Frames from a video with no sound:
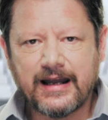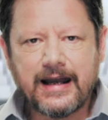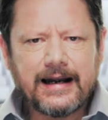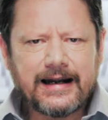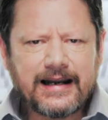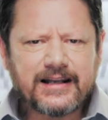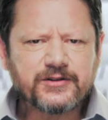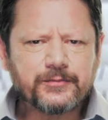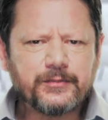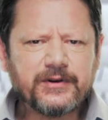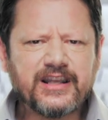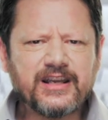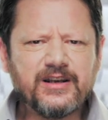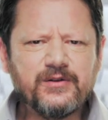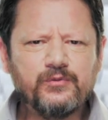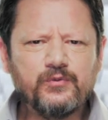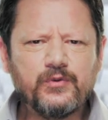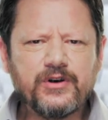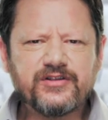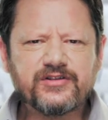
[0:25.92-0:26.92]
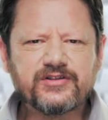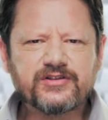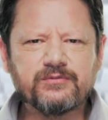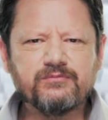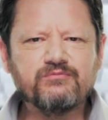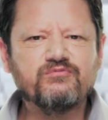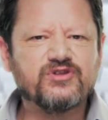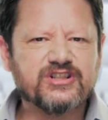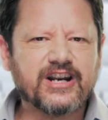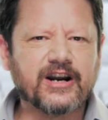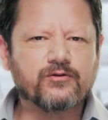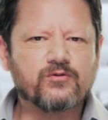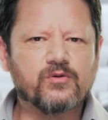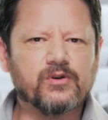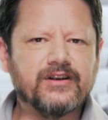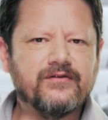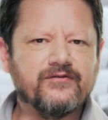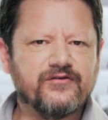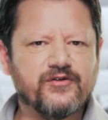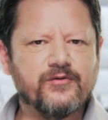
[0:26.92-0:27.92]
Let's begin with some general
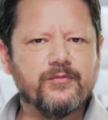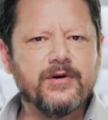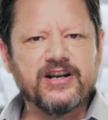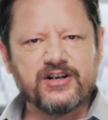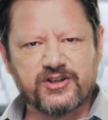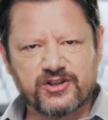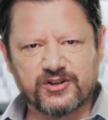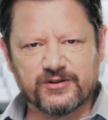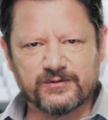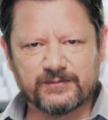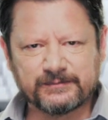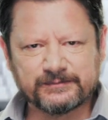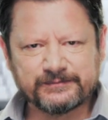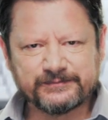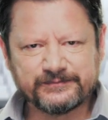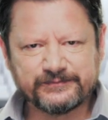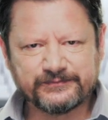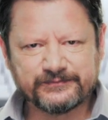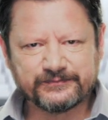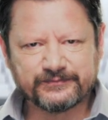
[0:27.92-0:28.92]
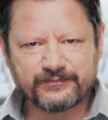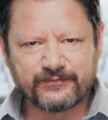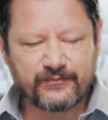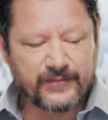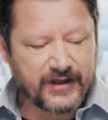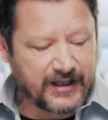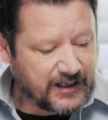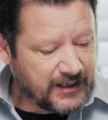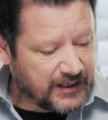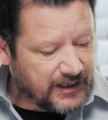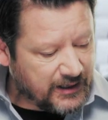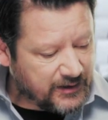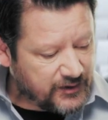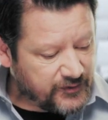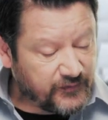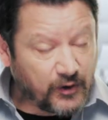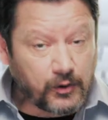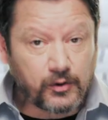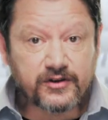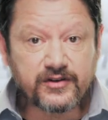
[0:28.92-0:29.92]
information. The
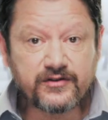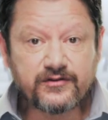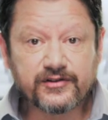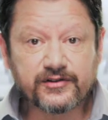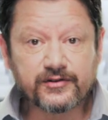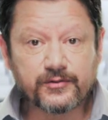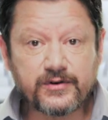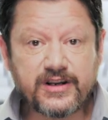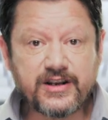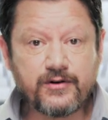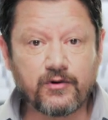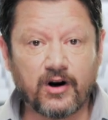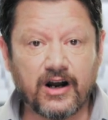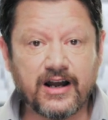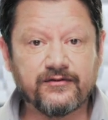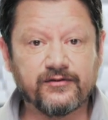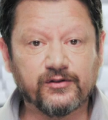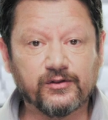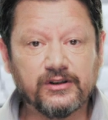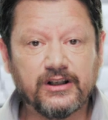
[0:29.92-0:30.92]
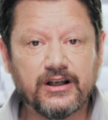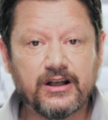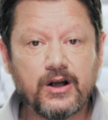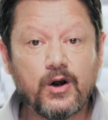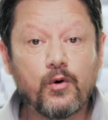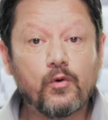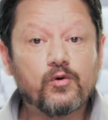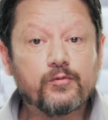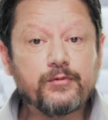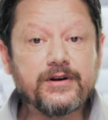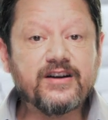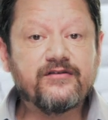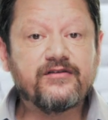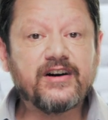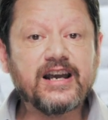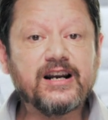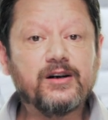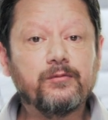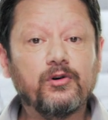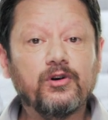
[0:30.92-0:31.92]
Vulcan 3 rifle will be
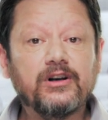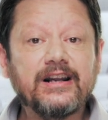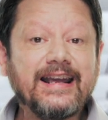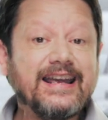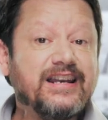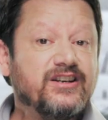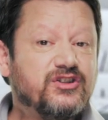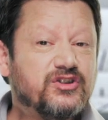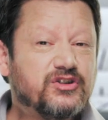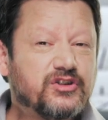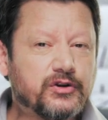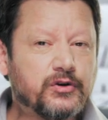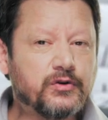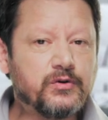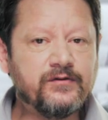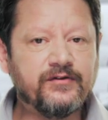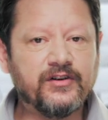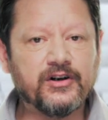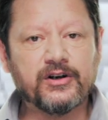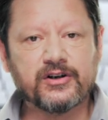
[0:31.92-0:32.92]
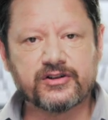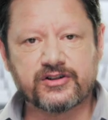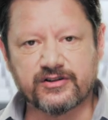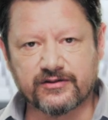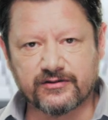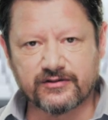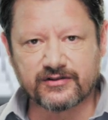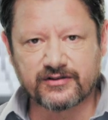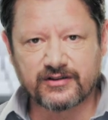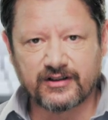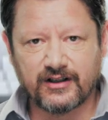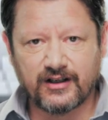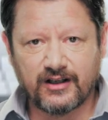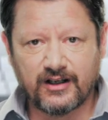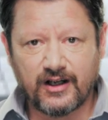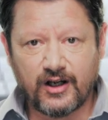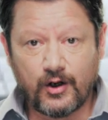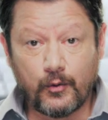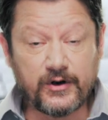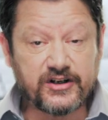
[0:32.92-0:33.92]
available in two versions,
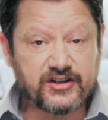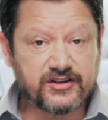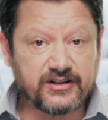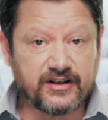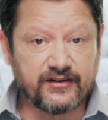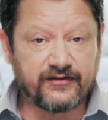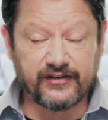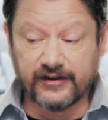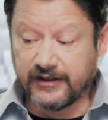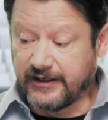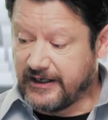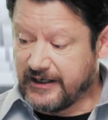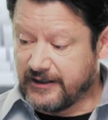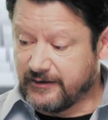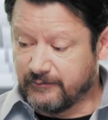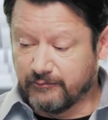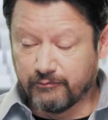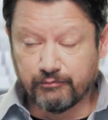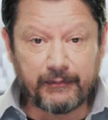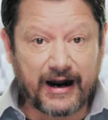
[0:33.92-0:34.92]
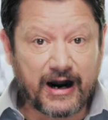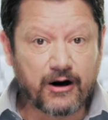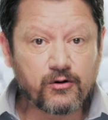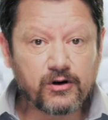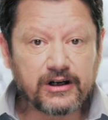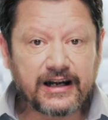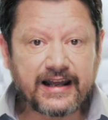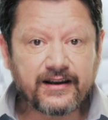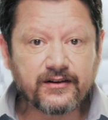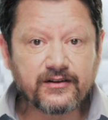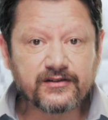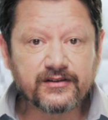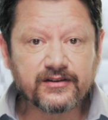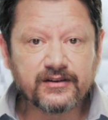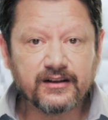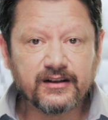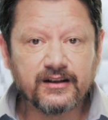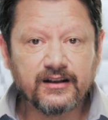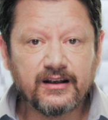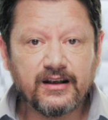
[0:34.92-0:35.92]
which differ in barrel length
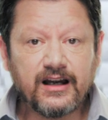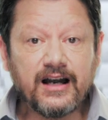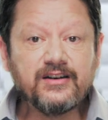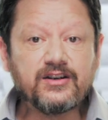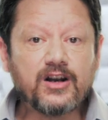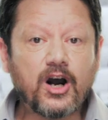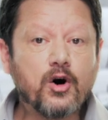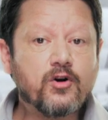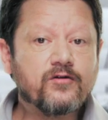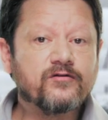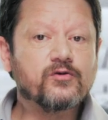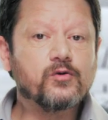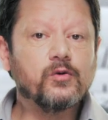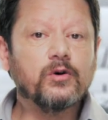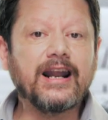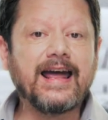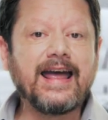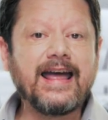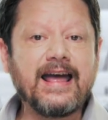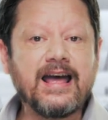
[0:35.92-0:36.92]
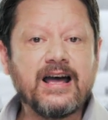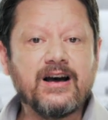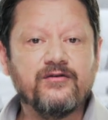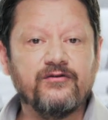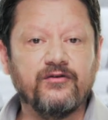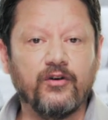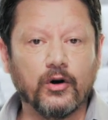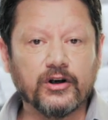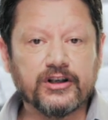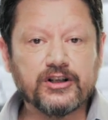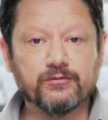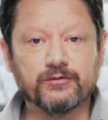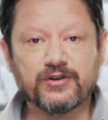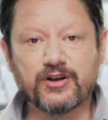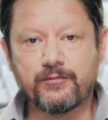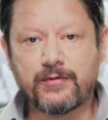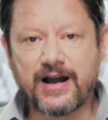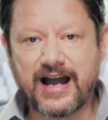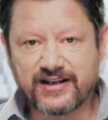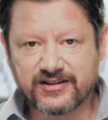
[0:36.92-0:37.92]
and overall air volume
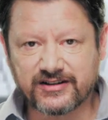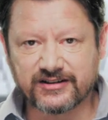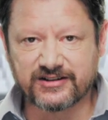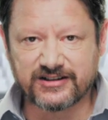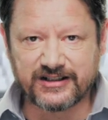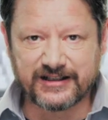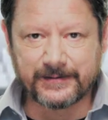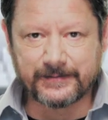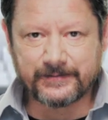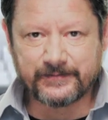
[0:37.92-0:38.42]
capacity.